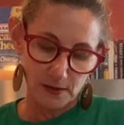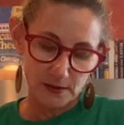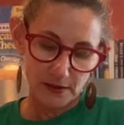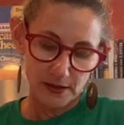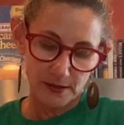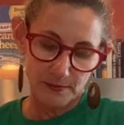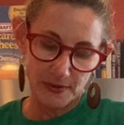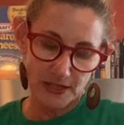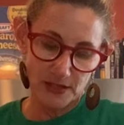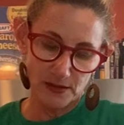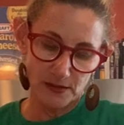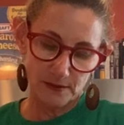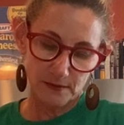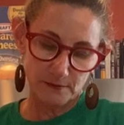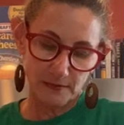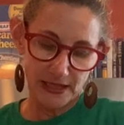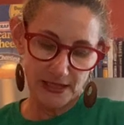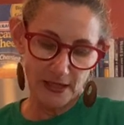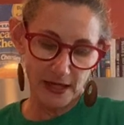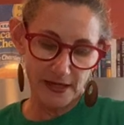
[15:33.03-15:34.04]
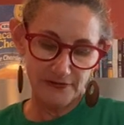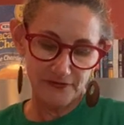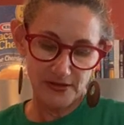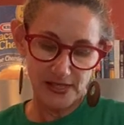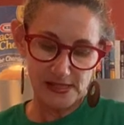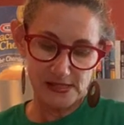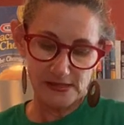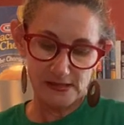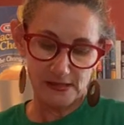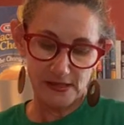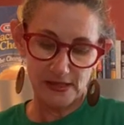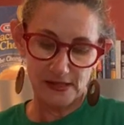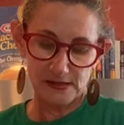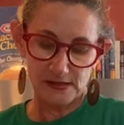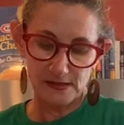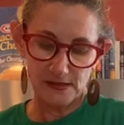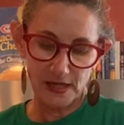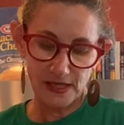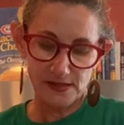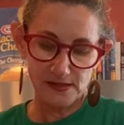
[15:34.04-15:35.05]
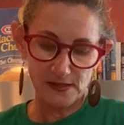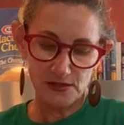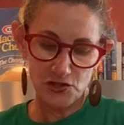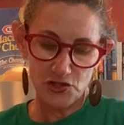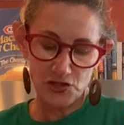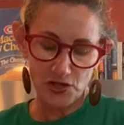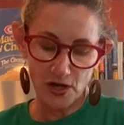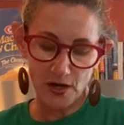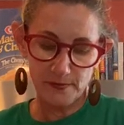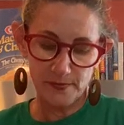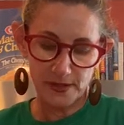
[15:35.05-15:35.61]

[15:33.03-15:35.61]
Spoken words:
My knife is nice and sharp,